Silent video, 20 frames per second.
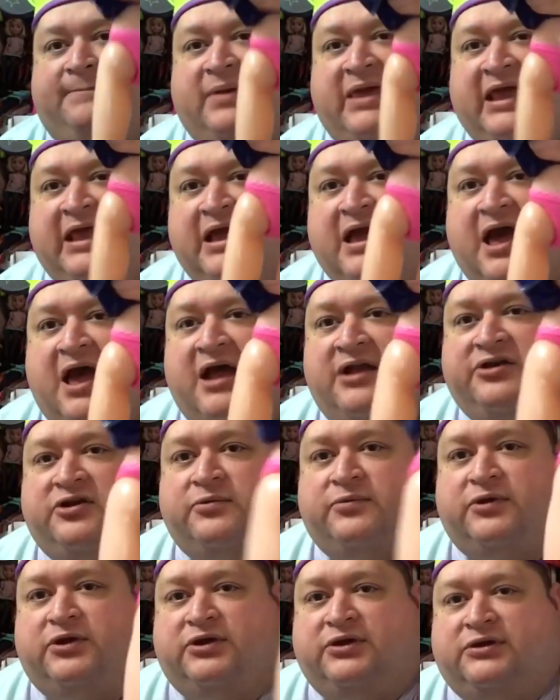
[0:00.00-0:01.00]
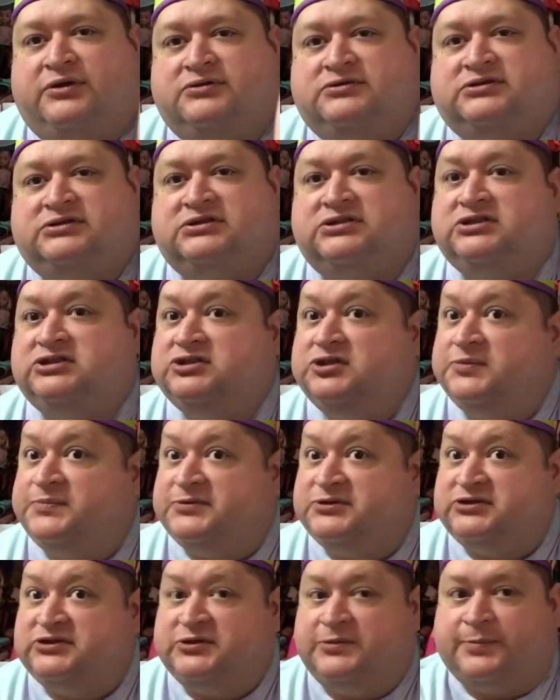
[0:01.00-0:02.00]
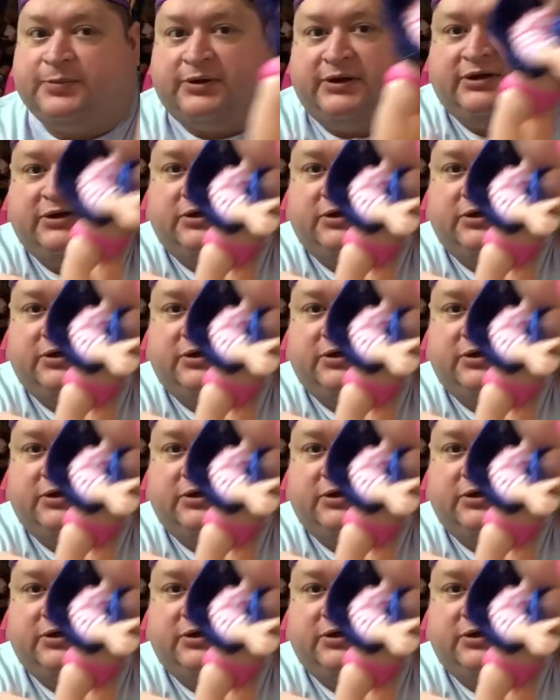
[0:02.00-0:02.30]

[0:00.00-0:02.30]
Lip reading: pink underoos, super, super